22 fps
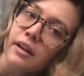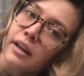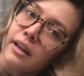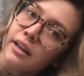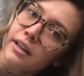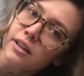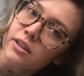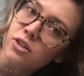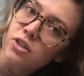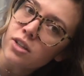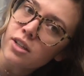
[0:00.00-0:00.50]
And
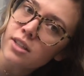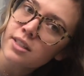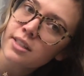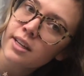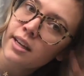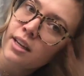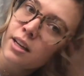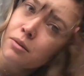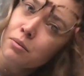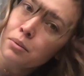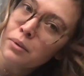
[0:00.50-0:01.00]
it just
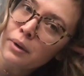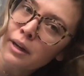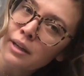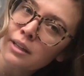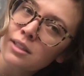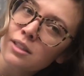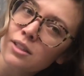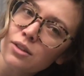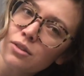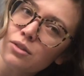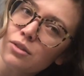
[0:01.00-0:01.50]
kind of
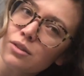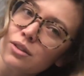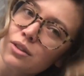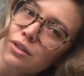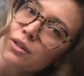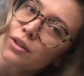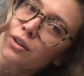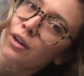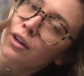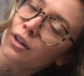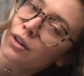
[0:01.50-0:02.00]
breaks those
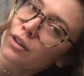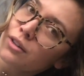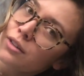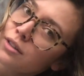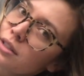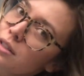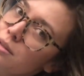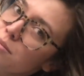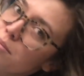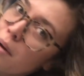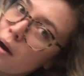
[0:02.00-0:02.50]

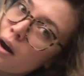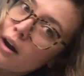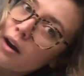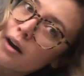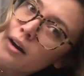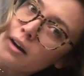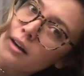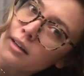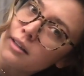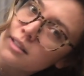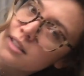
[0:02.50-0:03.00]
curls
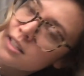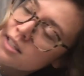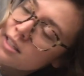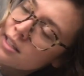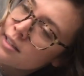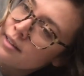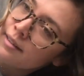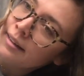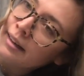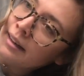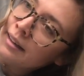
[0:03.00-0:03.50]
apart,
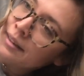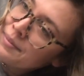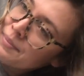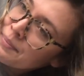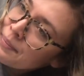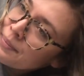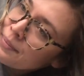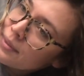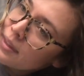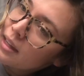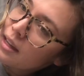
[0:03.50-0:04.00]

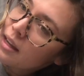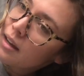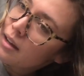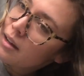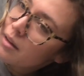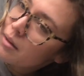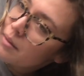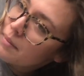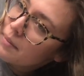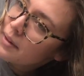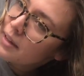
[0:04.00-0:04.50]

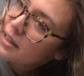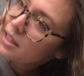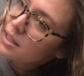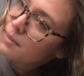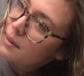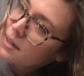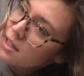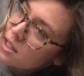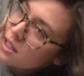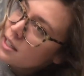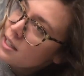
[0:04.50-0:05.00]

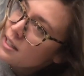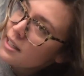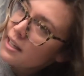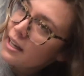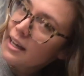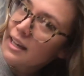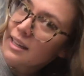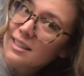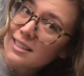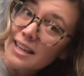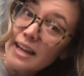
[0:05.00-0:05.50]
especially in the
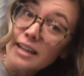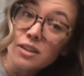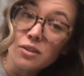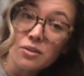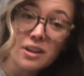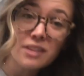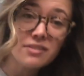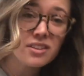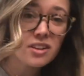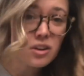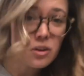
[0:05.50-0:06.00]
ends. I don't
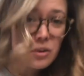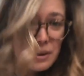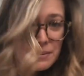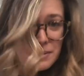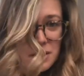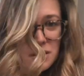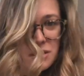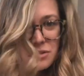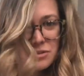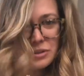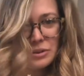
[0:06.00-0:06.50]
ever go up
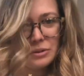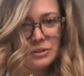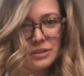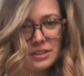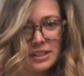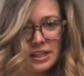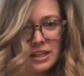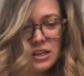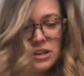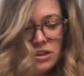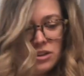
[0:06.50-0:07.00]
to the roots.
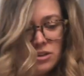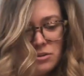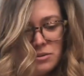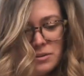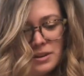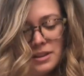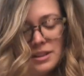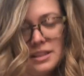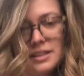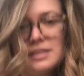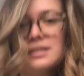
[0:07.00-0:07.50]
Like, you don't
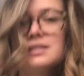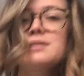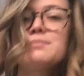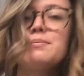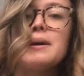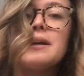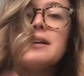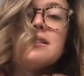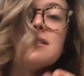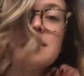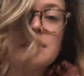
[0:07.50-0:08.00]
want this
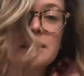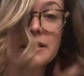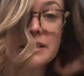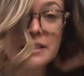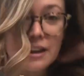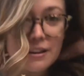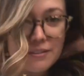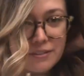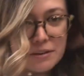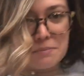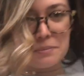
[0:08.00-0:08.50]
pasty
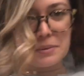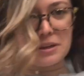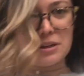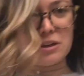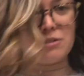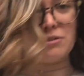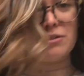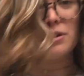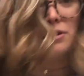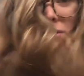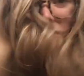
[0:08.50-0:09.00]
stuff up in
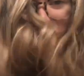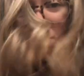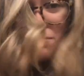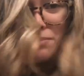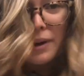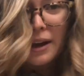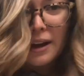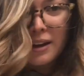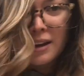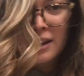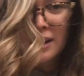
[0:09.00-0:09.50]
your roots,
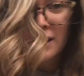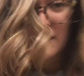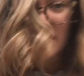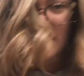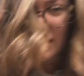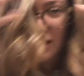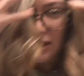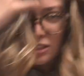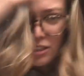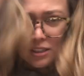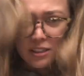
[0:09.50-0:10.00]
but
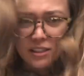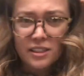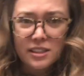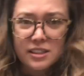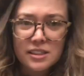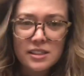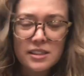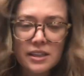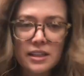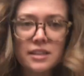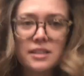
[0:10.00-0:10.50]
I just
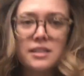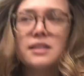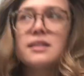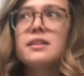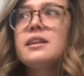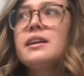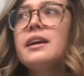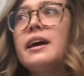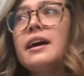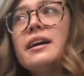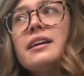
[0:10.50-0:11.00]
stick to
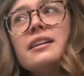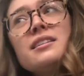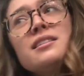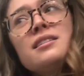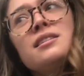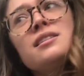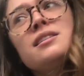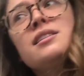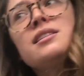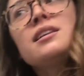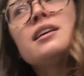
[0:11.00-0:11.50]
the
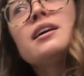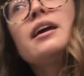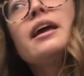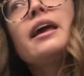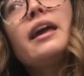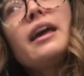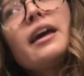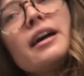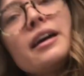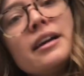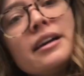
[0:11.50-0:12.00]
ends
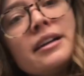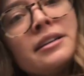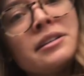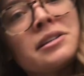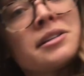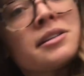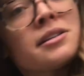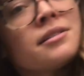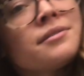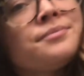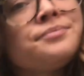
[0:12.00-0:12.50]

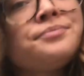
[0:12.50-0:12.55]
and